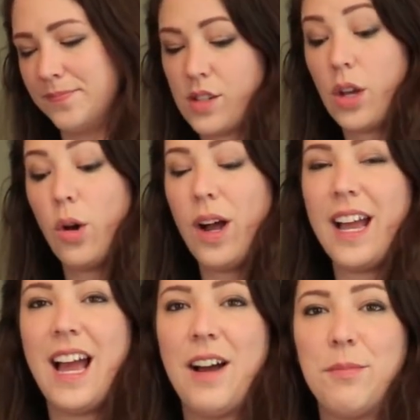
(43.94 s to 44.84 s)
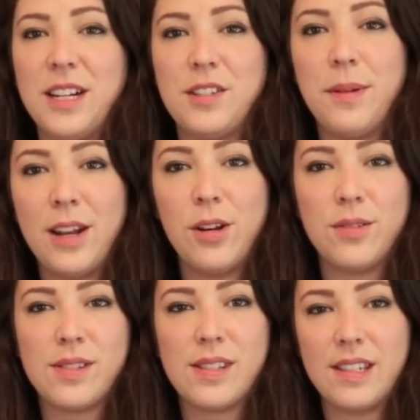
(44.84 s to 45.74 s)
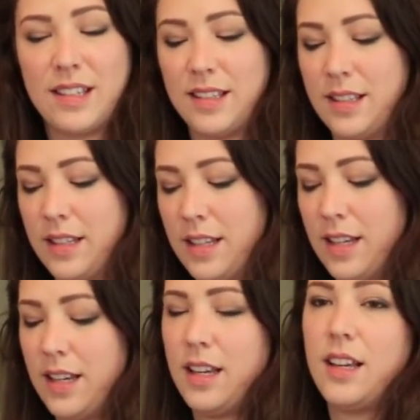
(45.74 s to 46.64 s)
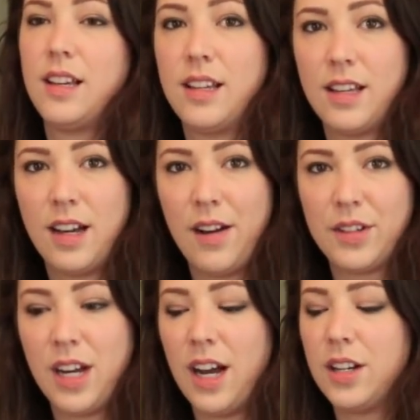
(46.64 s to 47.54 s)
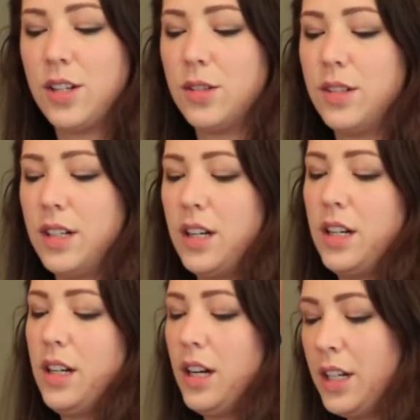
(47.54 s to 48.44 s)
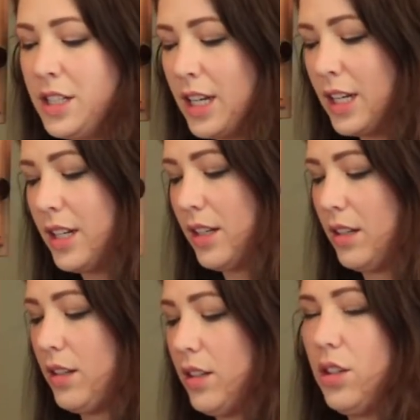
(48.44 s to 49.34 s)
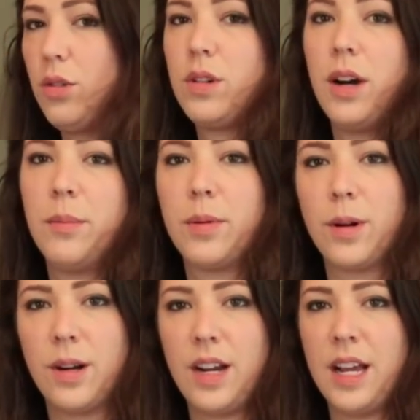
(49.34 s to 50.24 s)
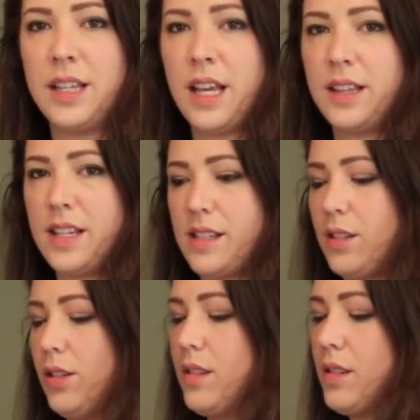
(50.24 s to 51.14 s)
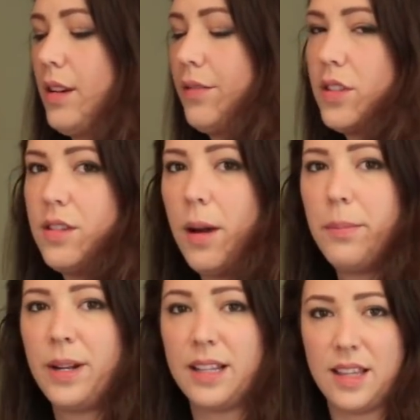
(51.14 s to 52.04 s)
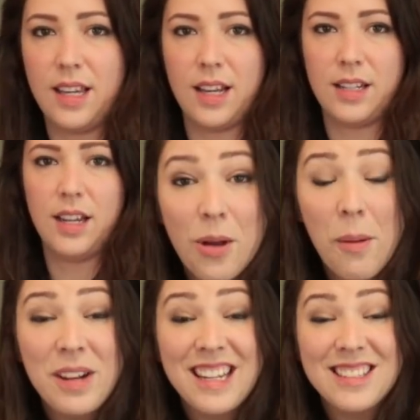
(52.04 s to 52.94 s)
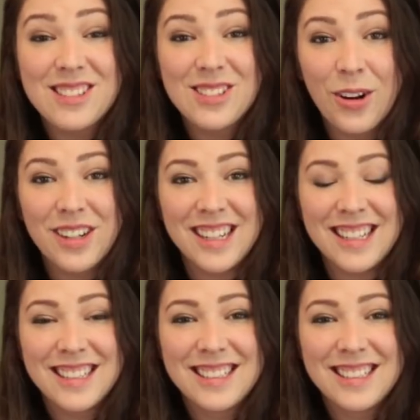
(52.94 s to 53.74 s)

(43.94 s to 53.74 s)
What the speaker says: So I have my tomatoes, avocado, onion, cucumber, and then this good stuff to dump in at the end. So I'm going to get started.